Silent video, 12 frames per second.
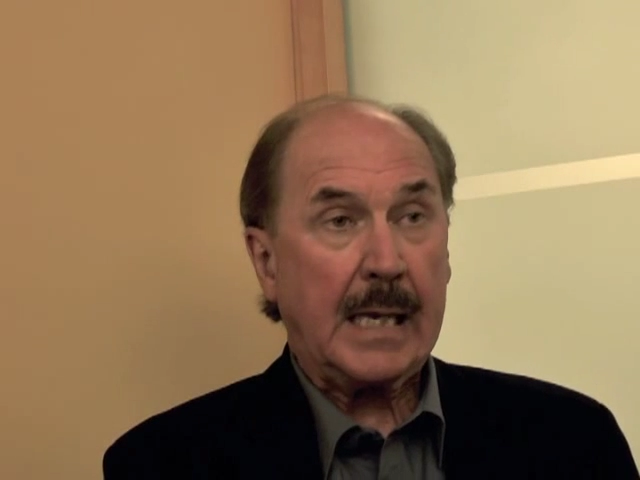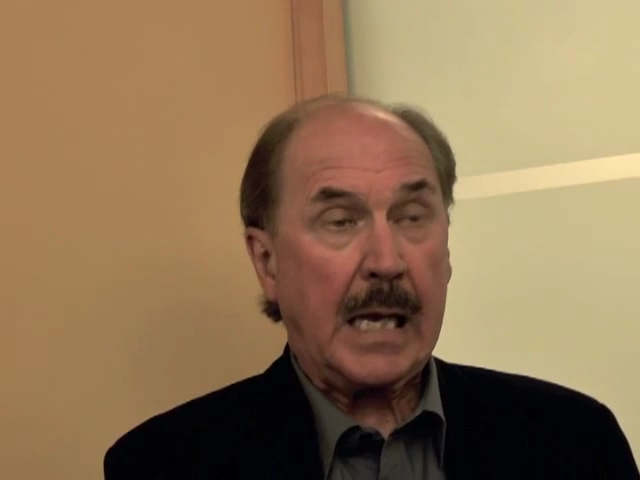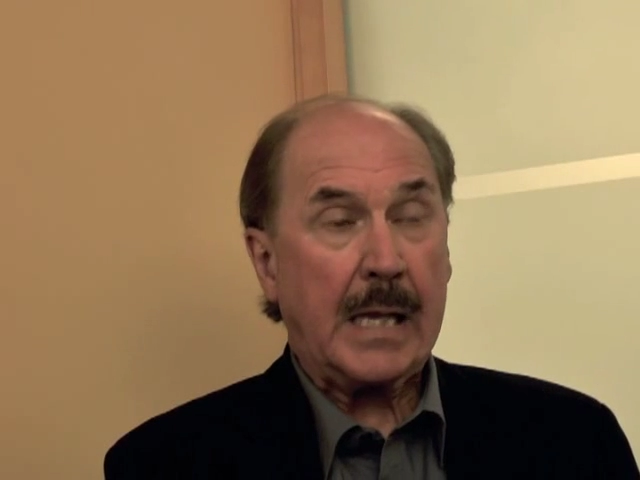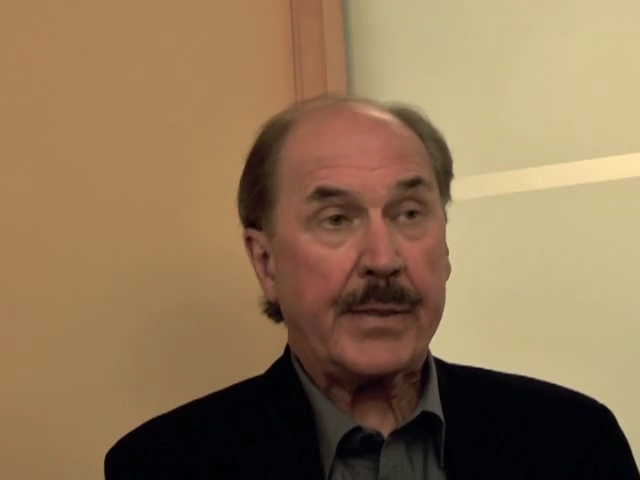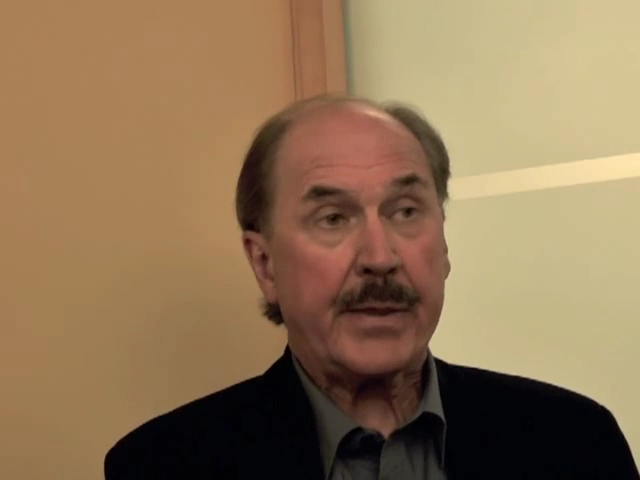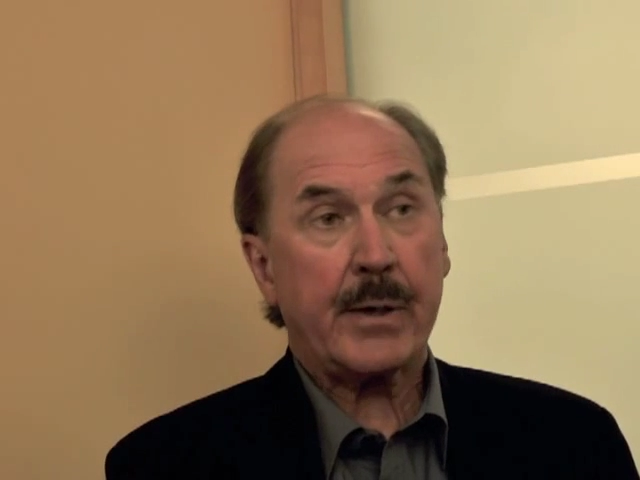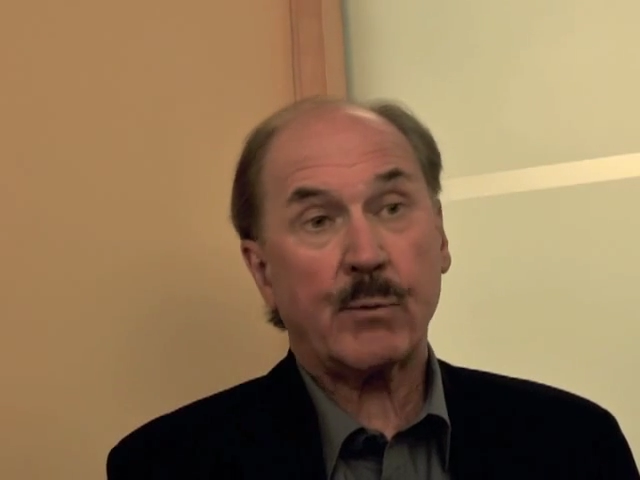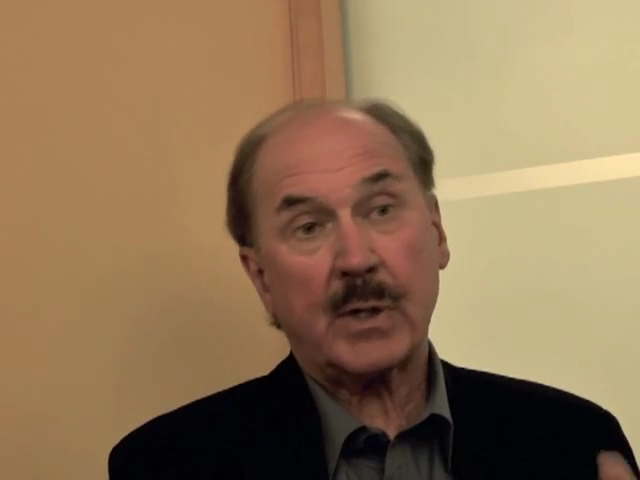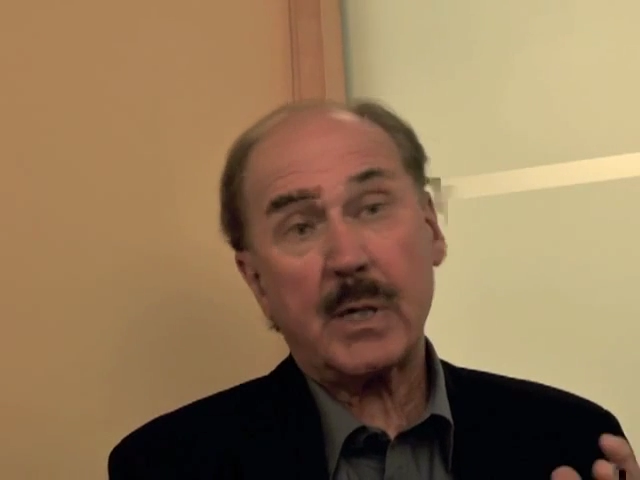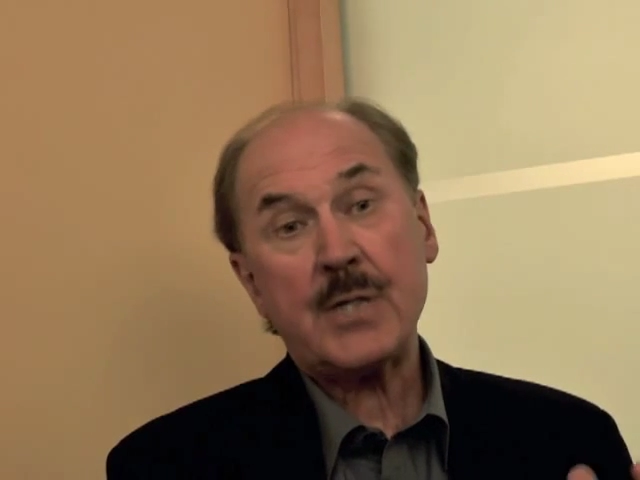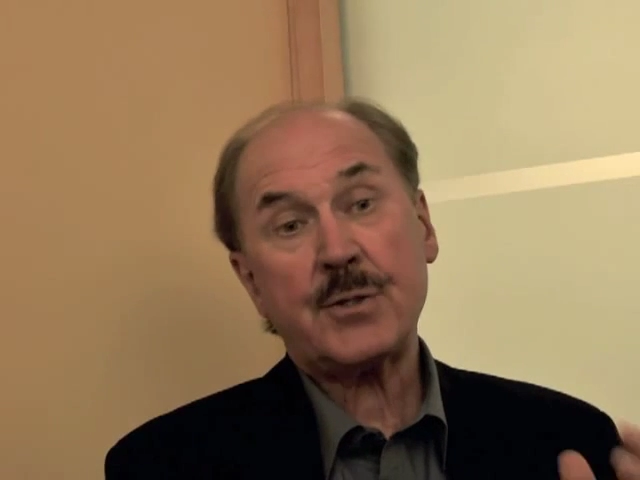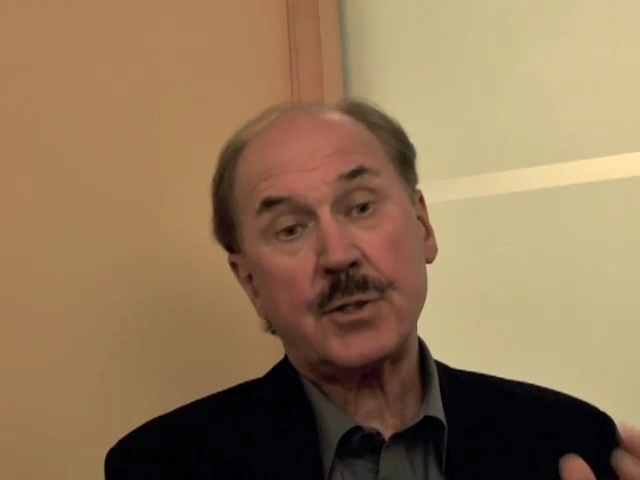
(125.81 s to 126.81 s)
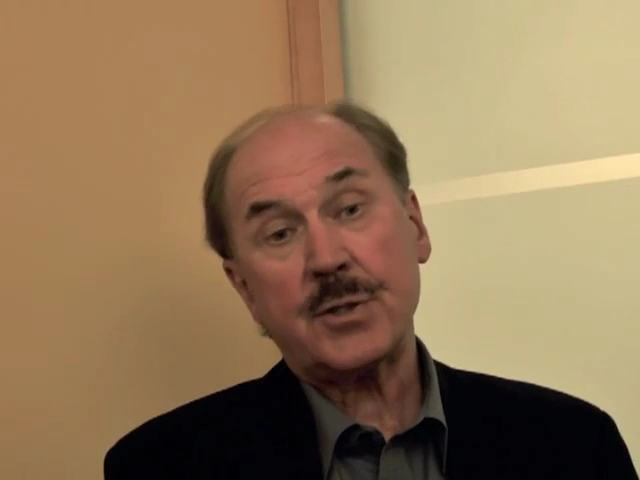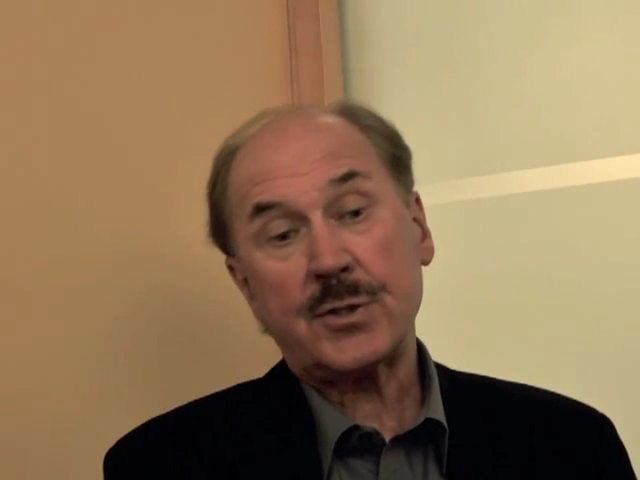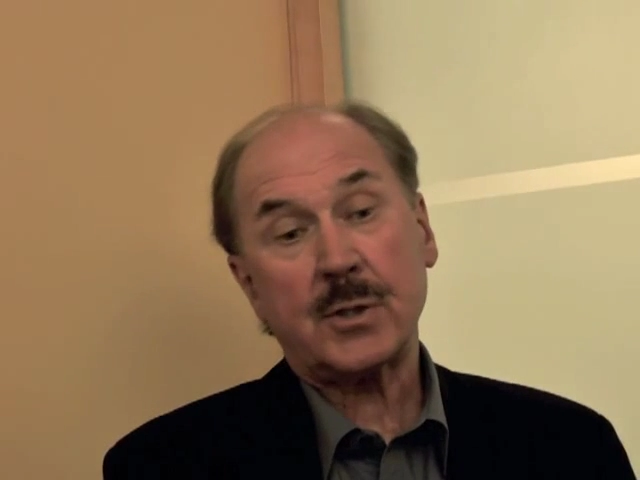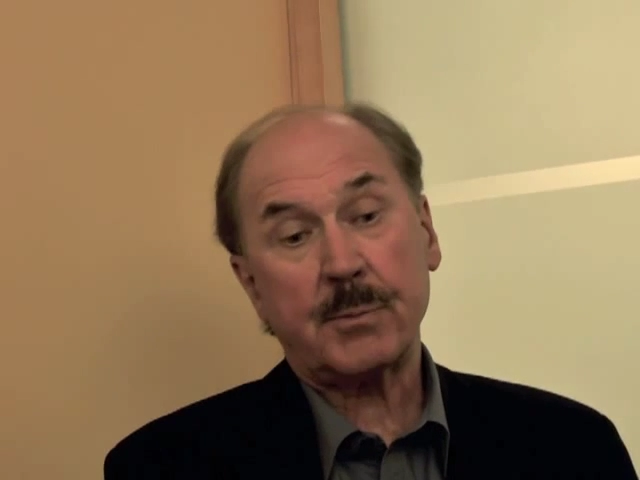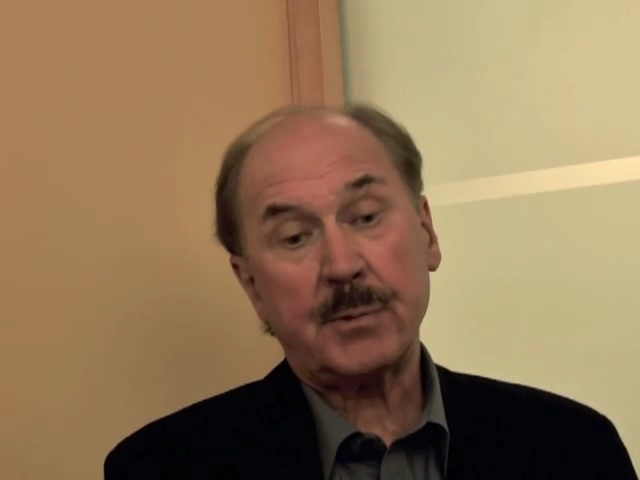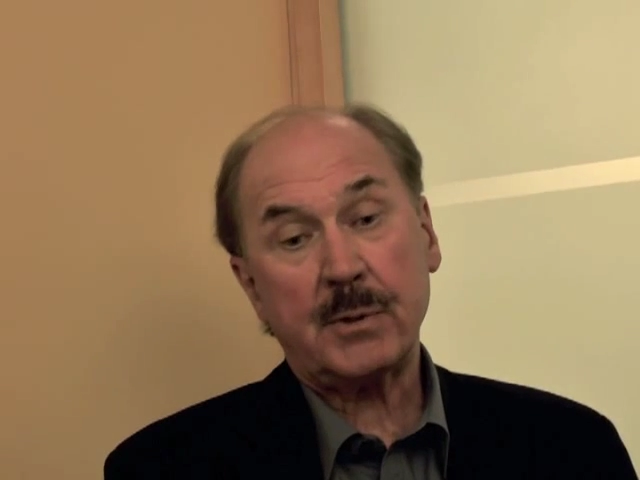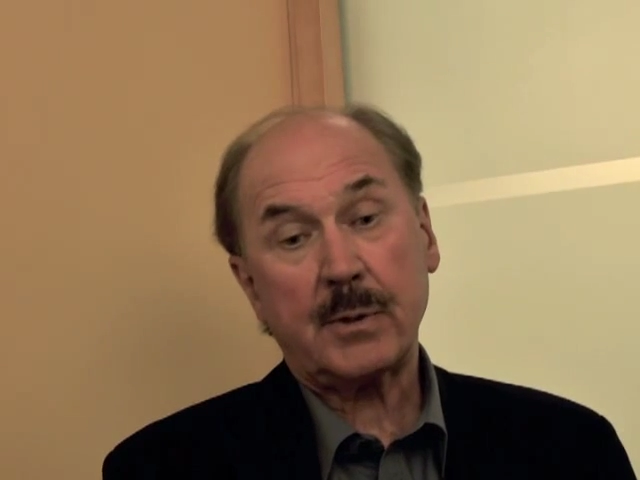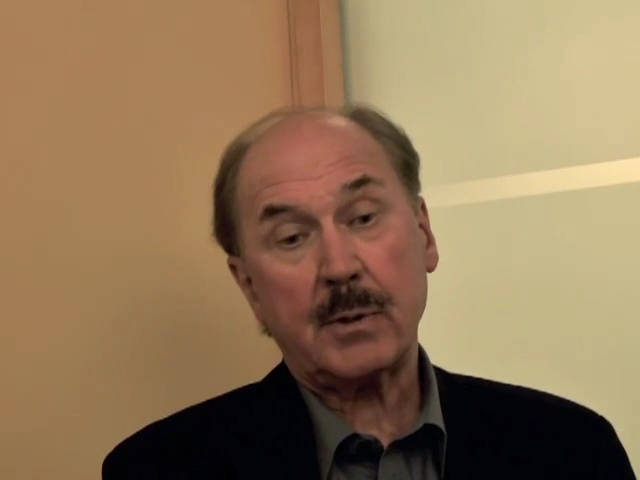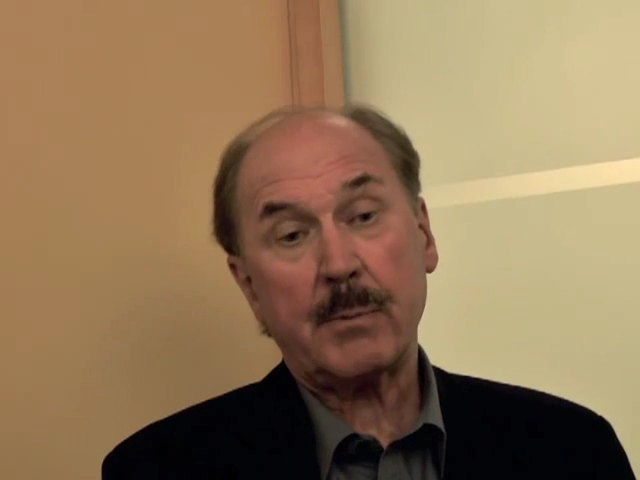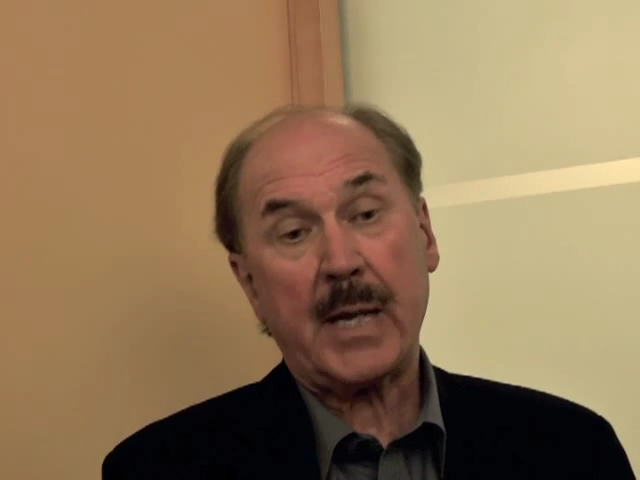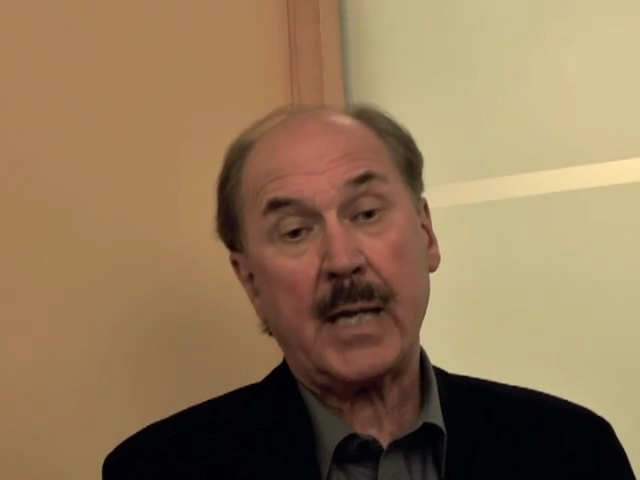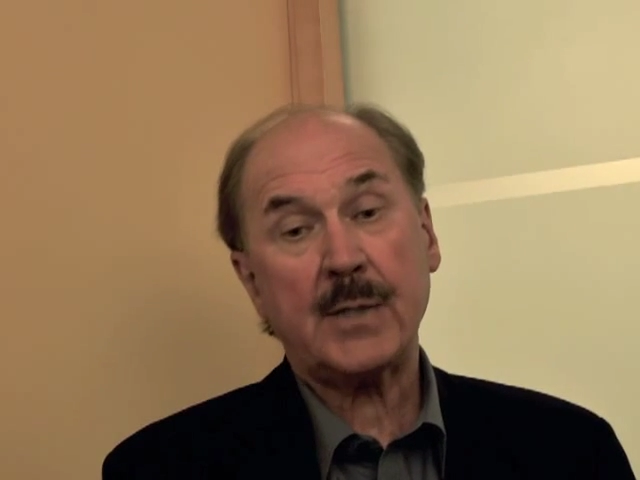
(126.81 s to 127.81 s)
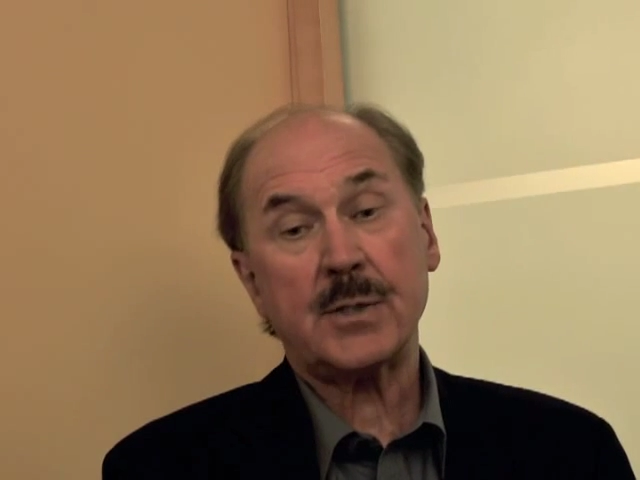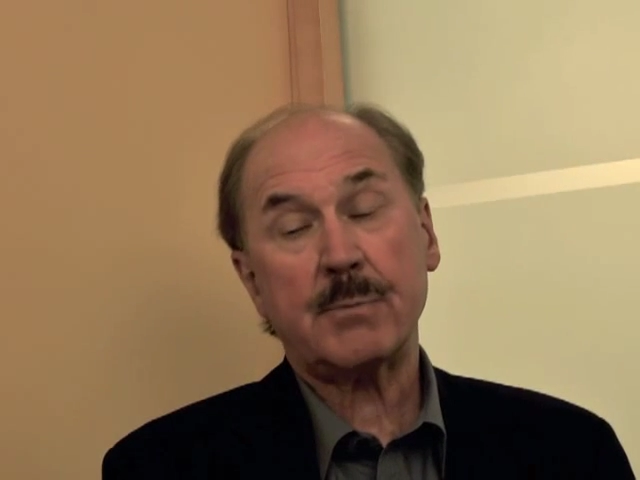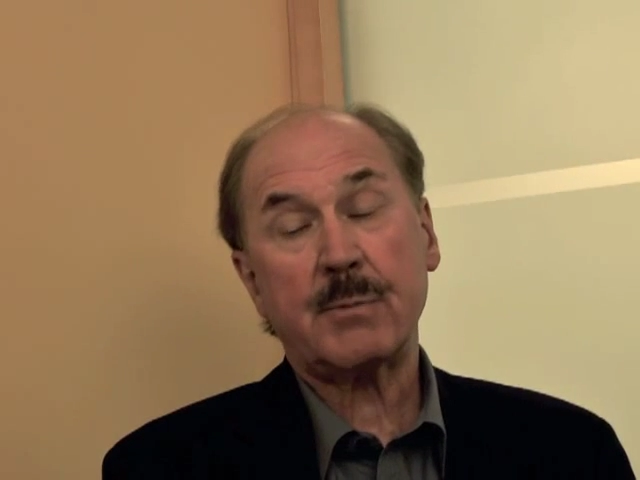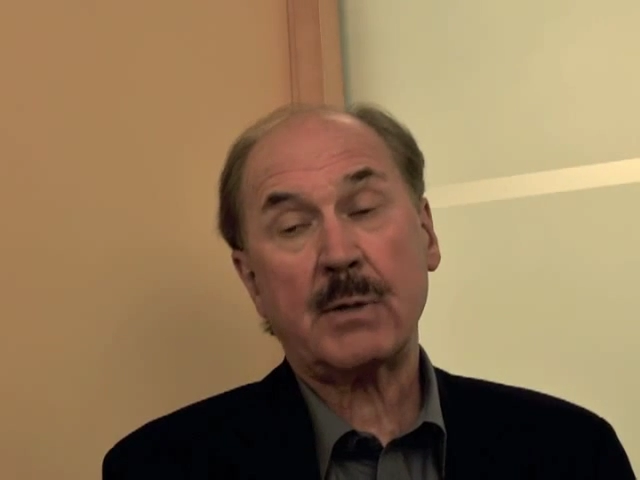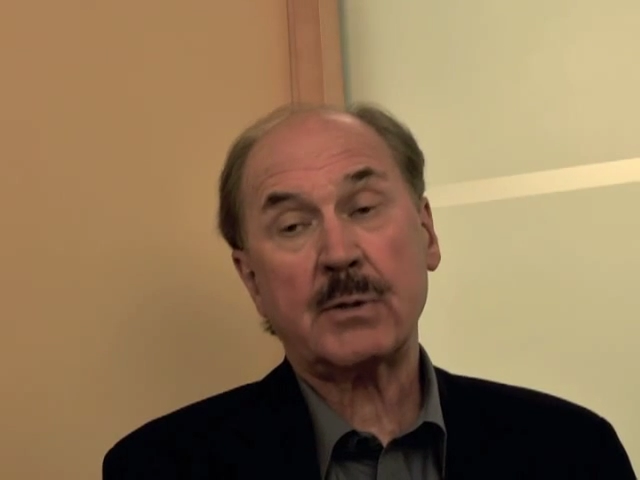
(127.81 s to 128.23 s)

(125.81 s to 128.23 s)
And their relationship, you can imagine,